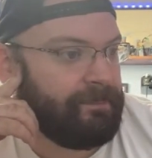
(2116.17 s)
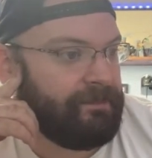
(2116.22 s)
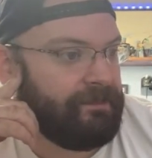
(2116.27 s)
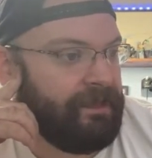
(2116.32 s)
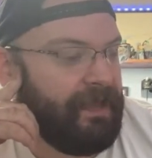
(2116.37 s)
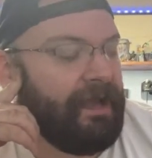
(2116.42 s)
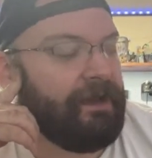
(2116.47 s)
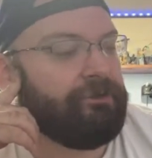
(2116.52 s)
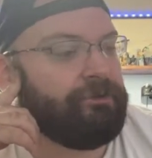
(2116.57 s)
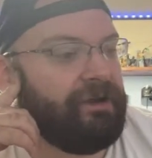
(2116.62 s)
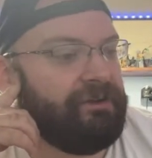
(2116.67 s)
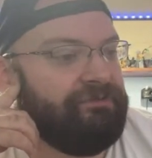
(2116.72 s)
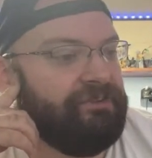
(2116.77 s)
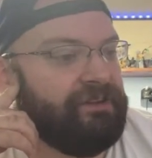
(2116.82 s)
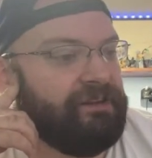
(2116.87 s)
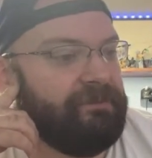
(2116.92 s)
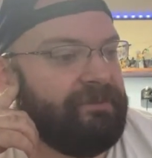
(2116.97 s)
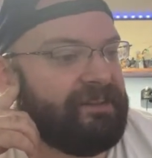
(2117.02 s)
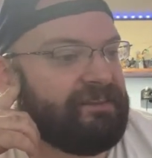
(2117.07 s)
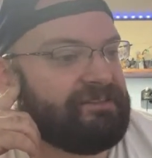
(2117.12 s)
How do I
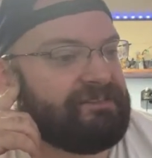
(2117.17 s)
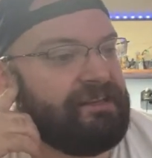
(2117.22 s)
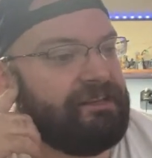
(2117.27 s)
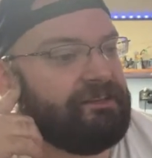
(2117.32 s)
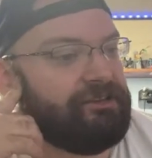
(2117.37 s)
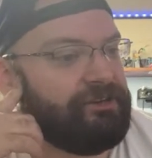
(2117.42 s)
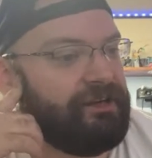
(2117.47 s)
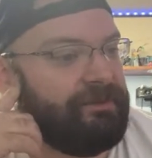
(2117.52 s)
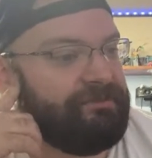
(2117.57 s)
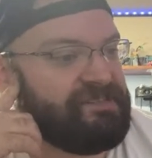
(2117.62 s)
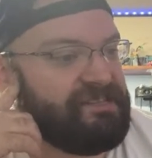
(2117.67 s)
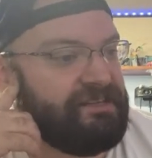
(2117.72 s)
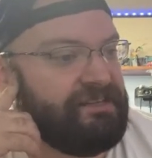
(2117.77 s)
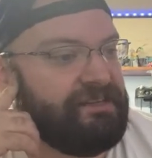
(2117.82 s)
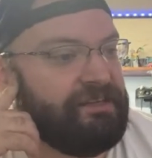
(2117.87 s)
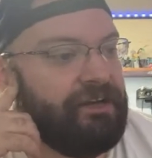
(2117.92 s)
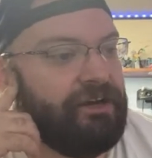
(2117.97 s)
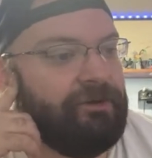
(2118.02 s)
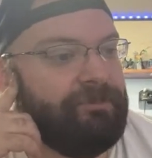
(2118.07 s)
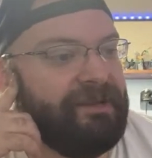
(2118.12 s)
feel about the Telegram
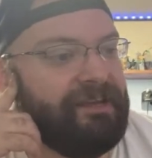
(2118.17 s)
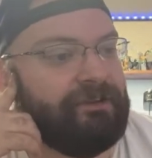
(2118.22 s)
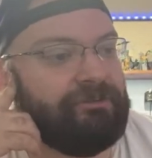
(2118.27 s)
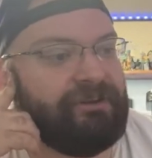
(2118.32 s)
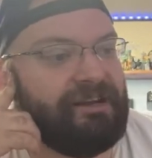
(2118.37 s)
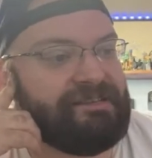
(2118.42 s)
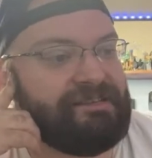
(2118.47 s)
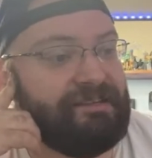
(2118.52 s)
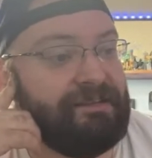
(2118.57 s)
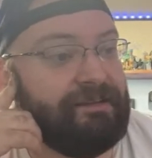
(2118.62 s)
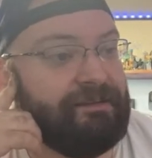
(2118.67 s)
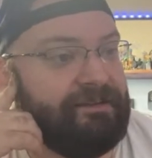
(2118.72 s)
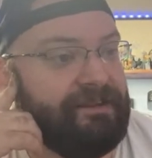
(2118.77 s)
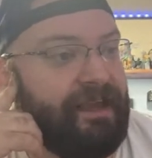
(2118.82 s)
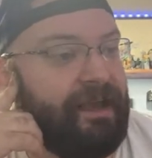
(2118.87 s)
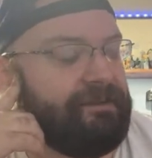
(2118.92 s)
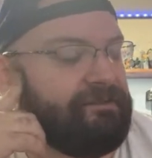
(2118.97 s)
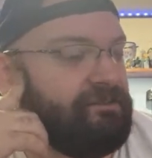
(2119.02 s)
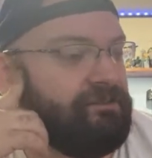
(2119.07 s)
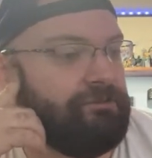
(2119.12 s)
CEO being arrested?
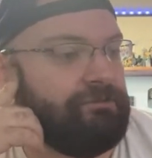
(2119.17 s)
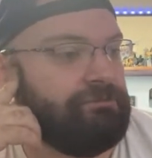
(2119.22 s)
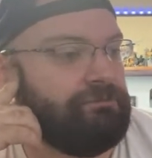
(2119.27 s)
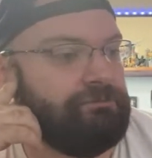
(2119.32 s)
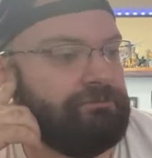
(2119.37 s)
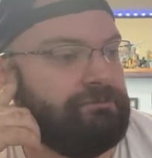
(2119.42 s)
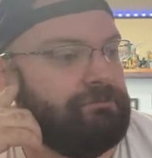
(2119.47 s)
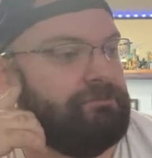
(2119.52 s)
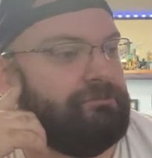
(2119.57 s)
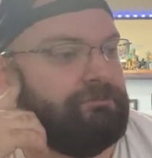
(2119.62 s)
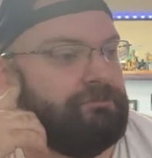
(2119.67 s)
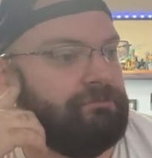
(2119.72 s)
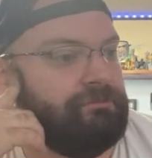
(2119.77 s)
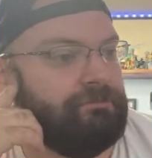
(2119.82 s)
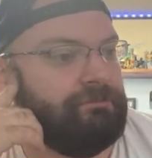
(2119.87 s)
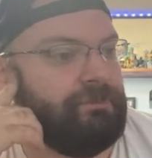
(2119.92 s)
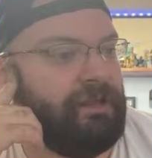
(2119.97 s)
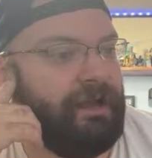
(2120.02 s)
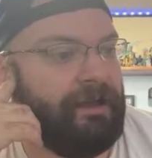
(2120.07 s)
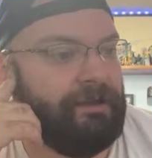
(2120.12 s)
Yes,
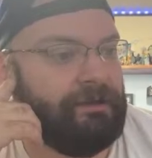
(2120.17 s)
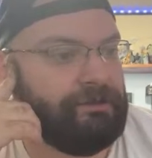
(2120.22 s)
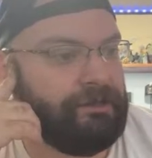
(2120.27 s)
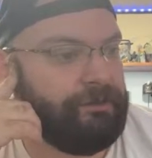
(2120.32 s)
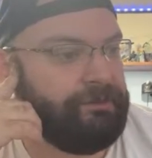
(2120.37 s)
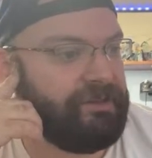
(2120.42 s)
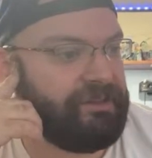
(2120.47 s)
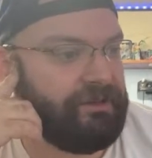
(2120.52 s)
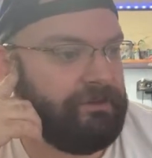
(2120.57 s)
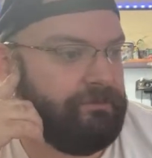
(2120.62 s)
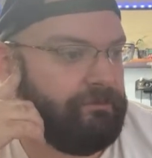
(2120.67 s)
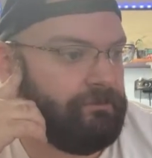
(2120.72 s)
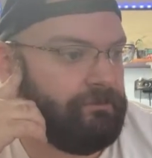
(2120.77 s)
I agree with it.